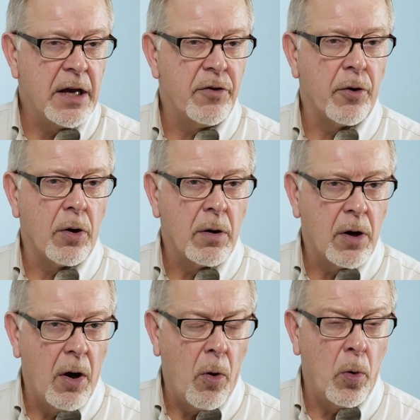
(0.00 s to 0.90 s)
either
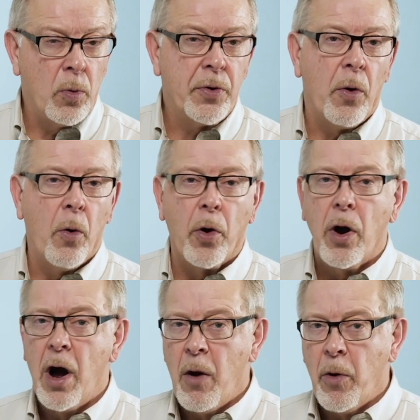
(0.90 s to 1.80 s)
cold or
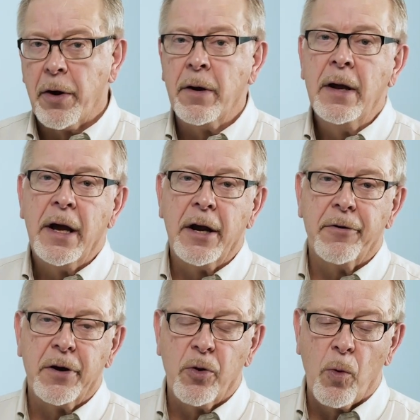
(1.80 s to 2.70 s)
hot water
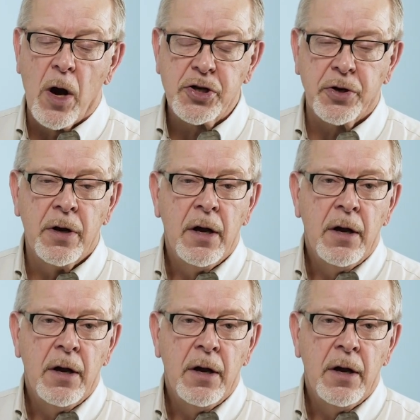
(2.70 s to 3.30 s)
entering your washer,